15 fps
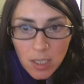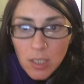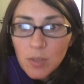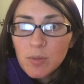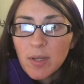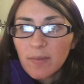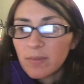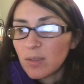You
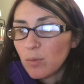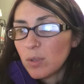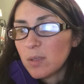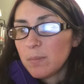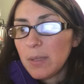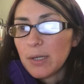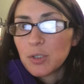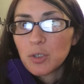definitely want to
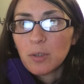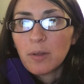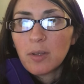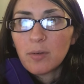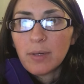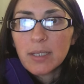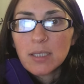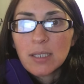make sure that
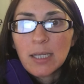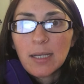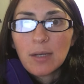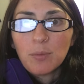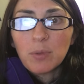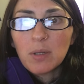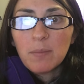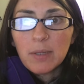they're resting. I
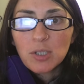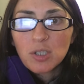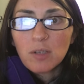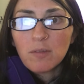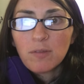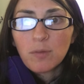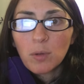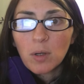want to mention
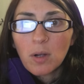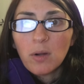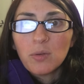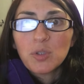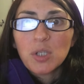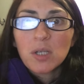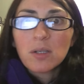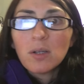for
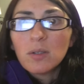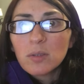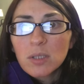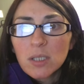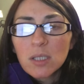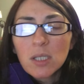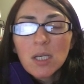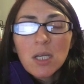coaching
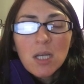notes,